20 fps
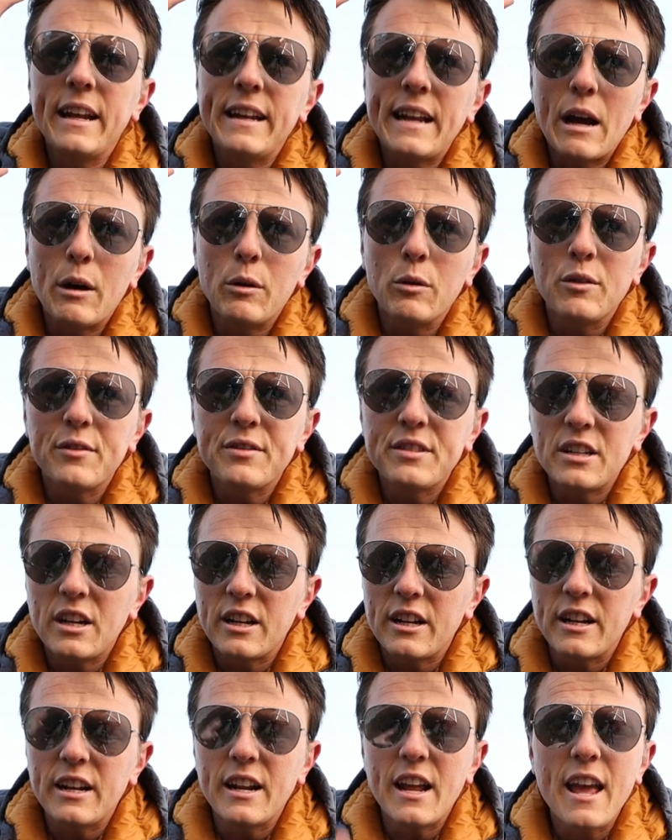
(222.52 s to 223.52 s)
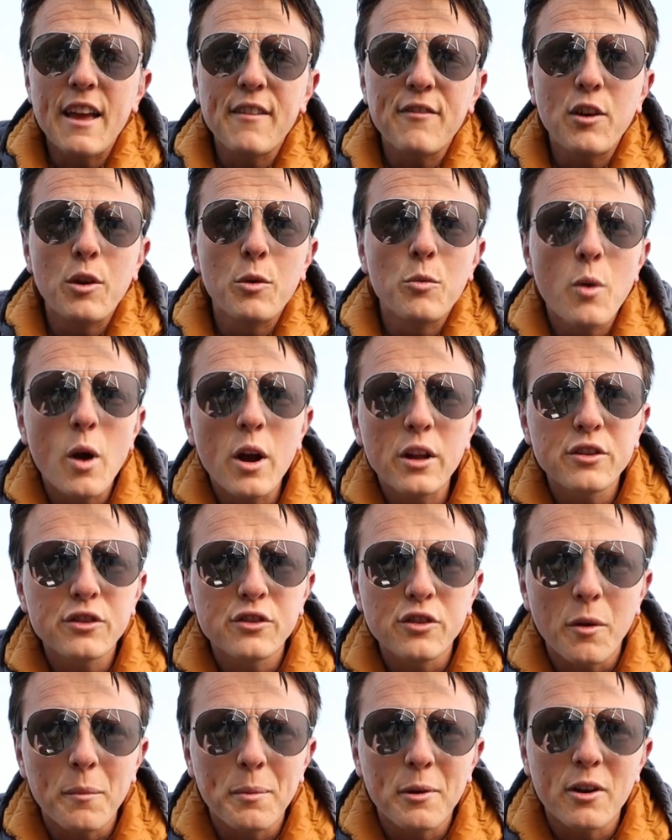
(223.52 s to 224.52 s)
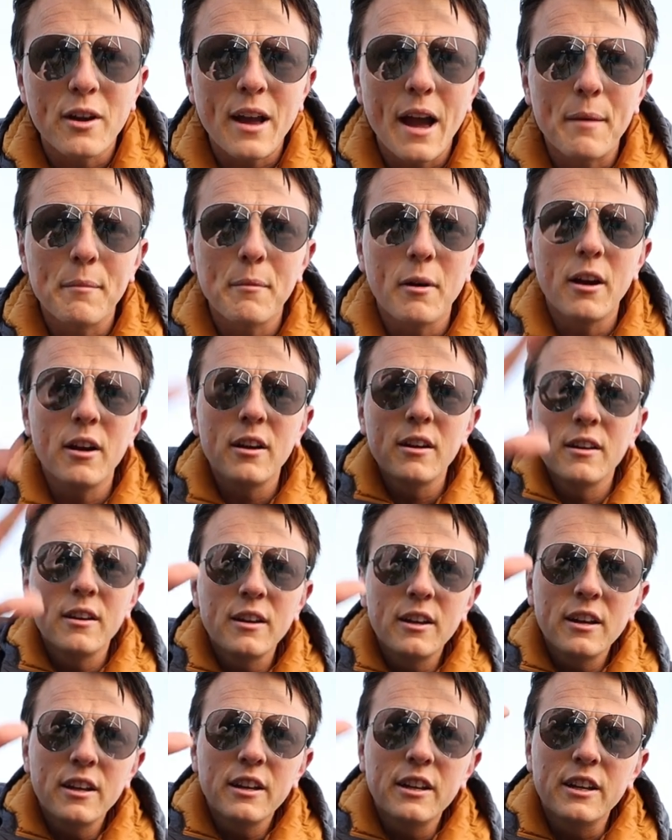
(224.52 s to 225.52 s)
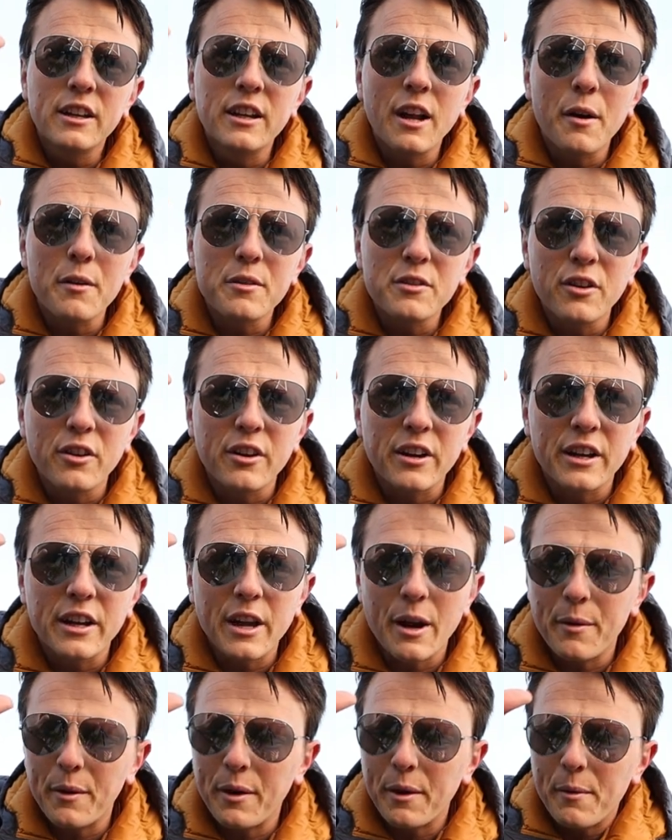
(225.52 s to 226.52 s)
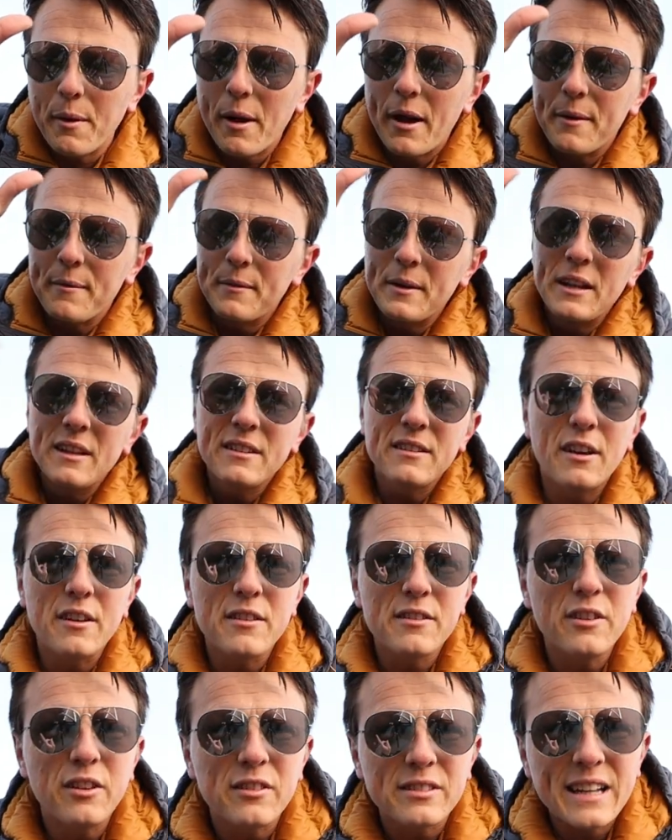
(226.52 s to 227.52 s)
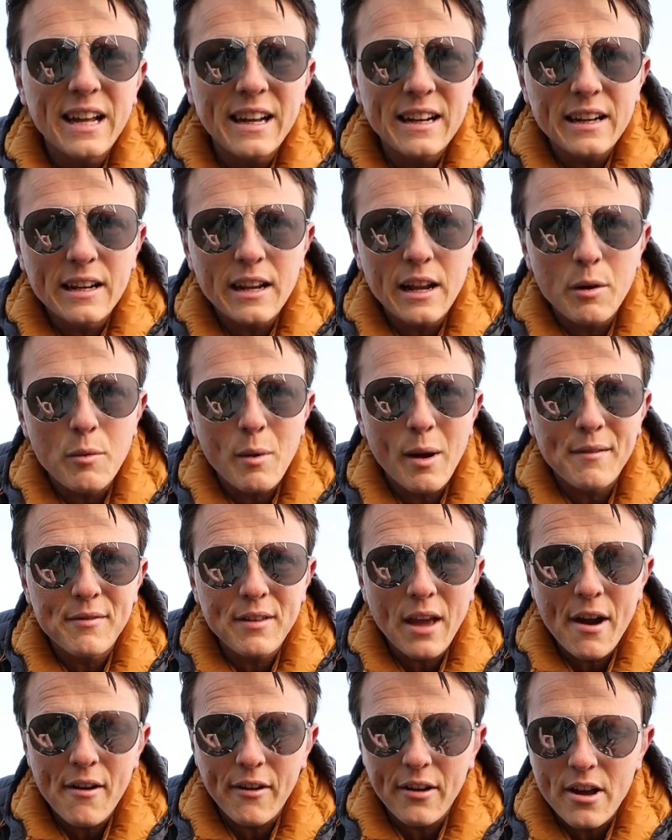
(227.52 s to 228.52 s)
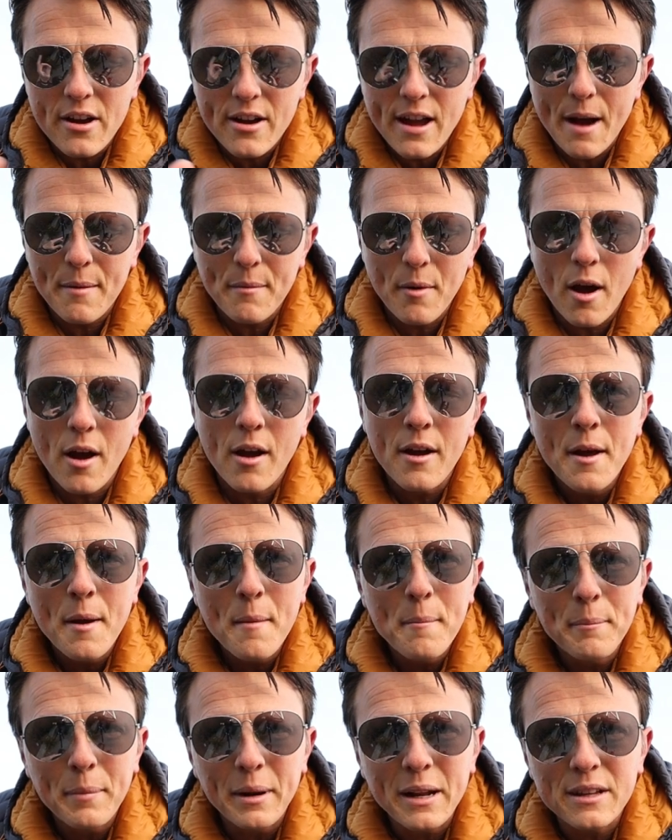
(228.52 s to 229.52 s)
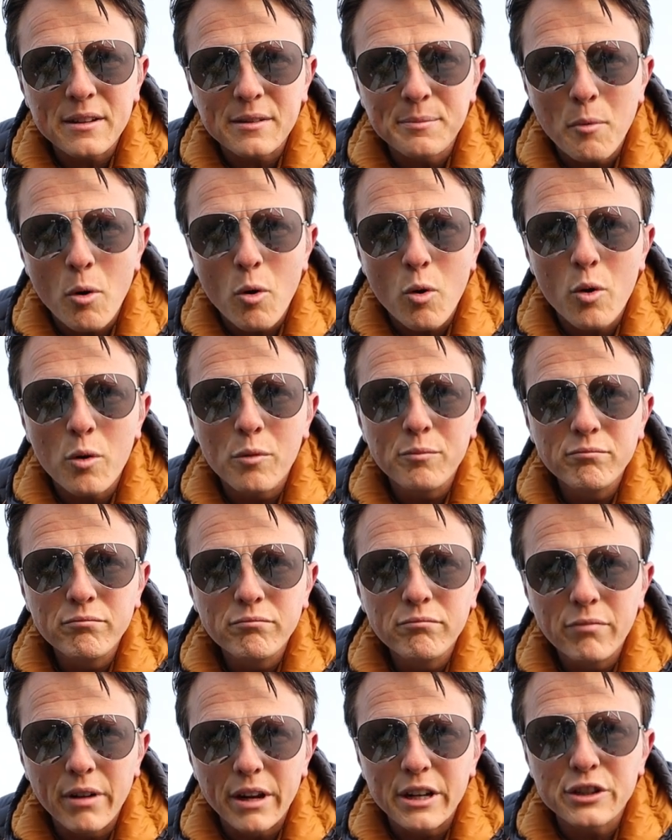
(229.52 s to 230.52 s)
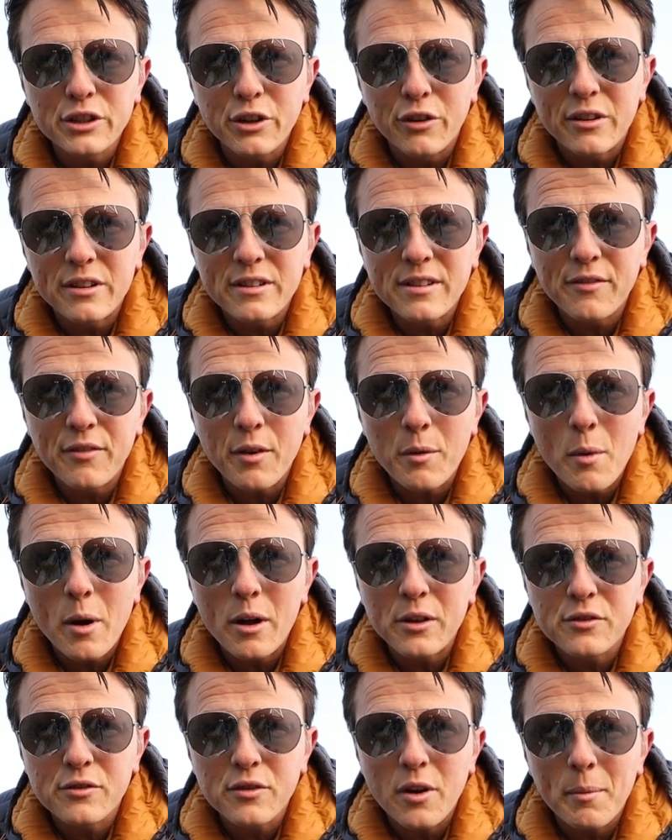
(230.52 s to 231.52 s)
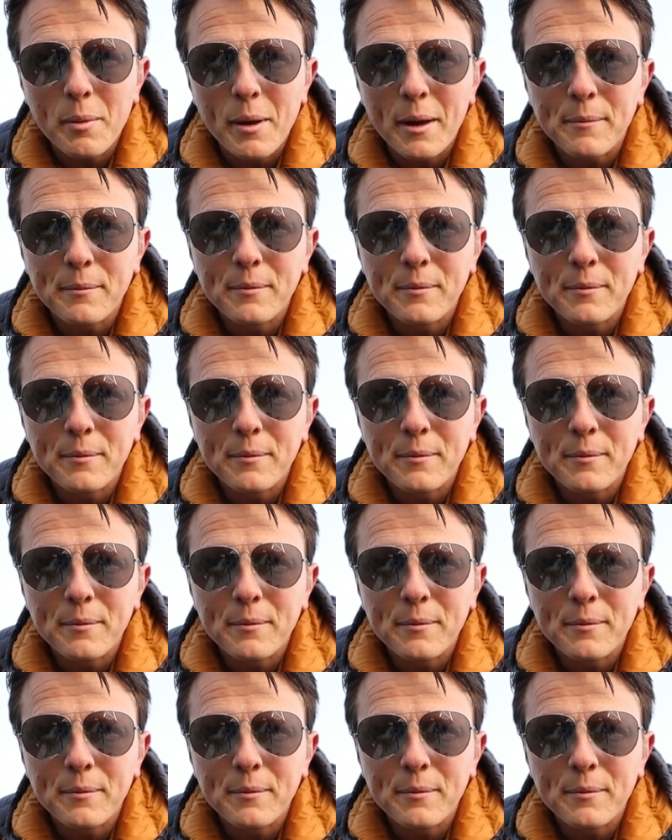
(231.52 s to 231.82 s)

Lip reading: and now all of a sudden, if you were to drop your camera, you know it's not gonna go anywhere. So it's not technically a way of carrying your camera, but it's more reassurance if you were to drop it.